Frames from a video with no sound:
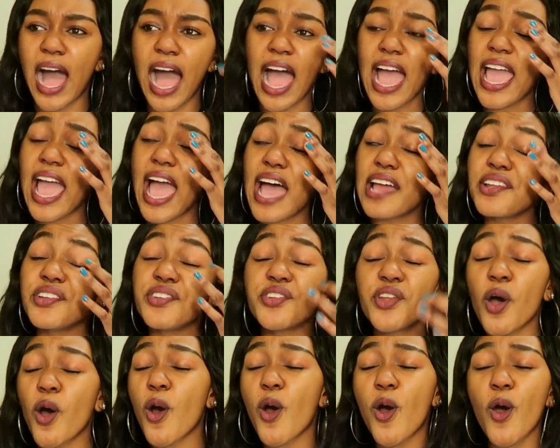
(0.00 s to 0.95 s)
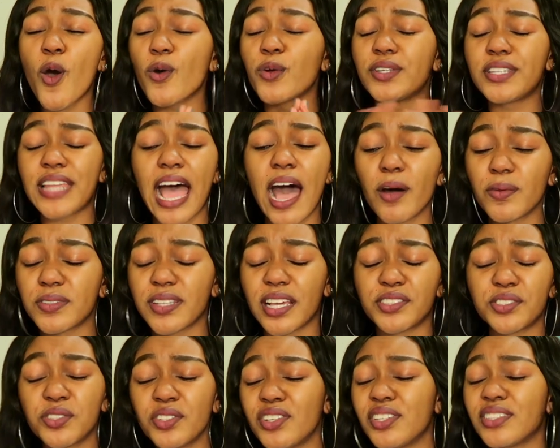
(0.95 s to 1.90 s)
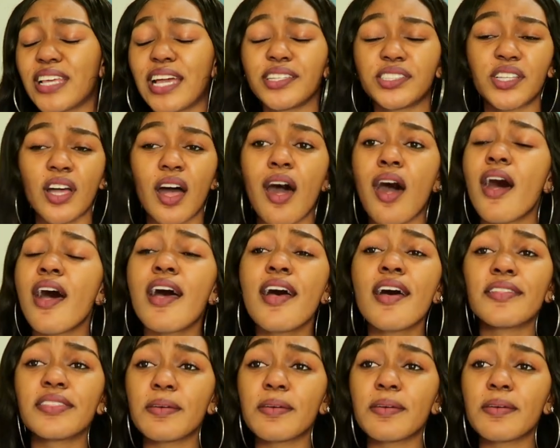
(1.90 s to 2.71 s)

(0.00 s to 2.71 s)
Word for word: I had no doubts. As soon as I saw